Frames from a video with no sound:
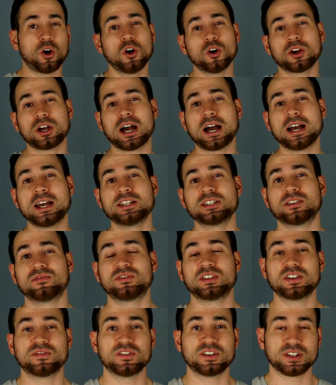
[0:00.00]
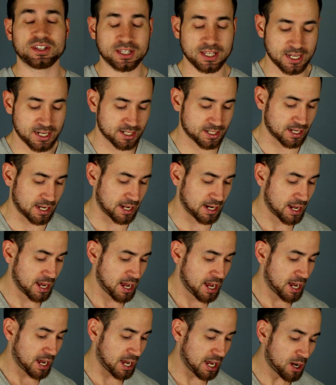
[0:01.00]
all kinds of different things, and
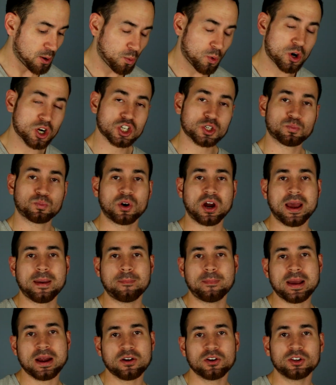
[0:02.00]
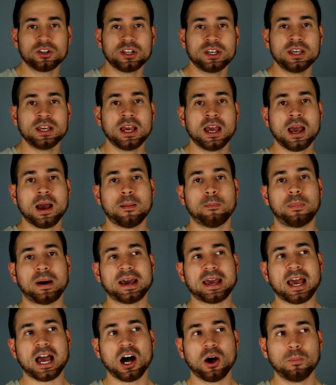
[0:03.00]
it works primarily
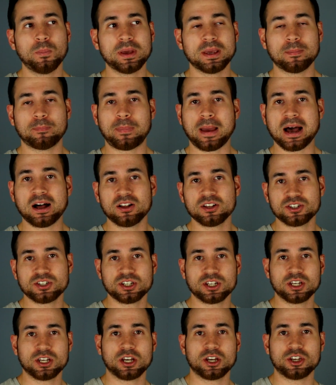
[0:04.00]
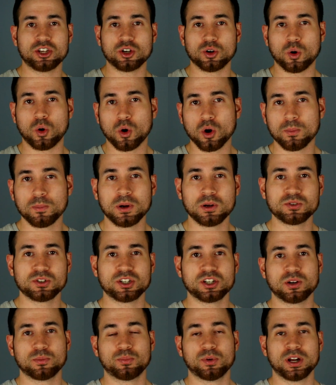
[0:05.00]
by helping balancing your hormones
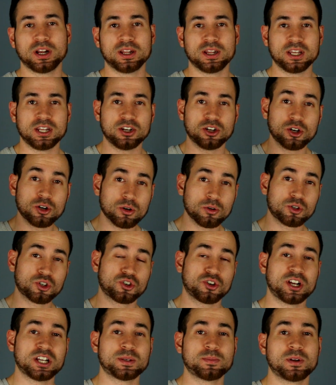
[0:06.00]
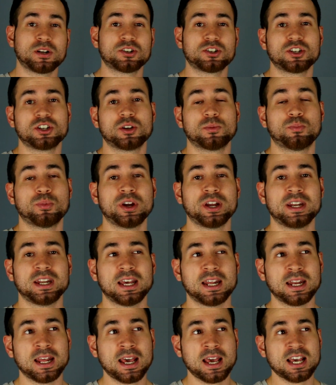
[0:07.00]
in your brain, the neurotransmitters in your brain,
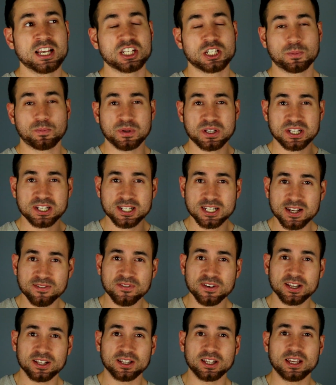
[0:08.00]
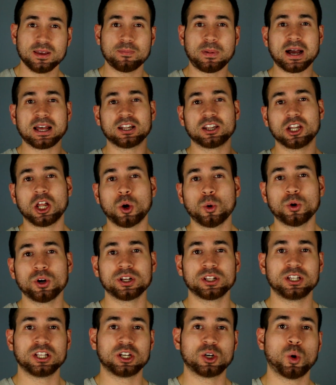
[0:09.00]
and specifically by lowering the